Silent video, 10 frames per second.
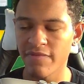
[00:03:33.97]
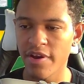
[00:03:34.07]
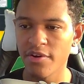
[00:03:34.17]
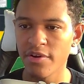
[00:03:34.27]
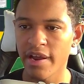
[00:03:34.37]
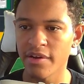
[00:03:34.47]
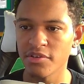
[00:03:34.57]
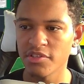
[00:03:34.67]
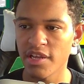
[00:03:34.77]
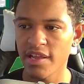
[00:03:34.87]
defender, and I
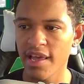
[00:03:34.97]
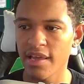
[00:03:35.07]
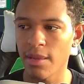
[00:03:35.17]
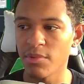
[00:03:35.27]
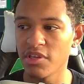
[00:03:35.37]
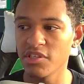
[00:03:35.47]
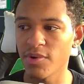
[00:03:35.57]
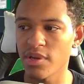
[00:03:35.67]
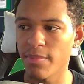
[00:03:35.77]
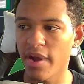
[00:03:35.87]
understand that. I mean, he's
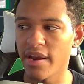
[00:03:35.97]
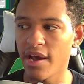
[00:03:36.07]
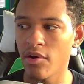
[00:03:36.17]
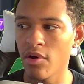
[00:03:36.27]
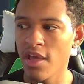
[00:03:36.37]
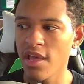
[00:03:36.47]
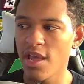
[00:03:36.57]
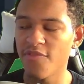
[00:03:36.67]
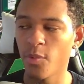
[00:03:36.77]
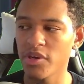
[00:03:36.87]
already a buy now.
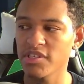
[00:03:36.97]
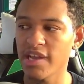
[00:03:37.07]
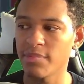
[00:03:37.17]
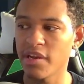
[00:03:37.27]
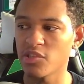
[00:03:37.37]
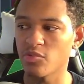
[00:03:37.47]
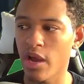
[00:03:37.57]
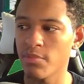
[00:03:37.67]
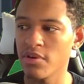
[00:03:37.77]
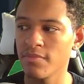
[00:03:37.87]
If you want to snipe Dennis
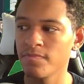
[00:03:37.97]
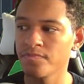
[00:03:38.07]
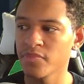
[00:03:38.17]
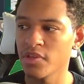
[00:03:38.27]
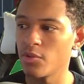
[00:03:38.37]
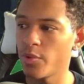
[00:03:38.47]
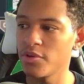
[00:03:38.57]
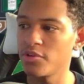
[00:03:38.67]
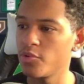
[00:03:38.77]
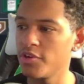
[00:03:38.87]
Rodman, the
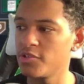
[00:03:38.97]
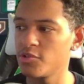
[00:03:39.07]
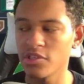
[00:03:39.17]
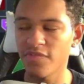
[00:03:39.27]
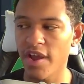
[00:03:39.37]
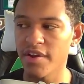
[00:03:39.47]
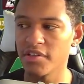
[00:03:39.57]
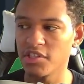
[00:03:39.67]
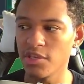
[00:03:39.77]
way you do it is you just find the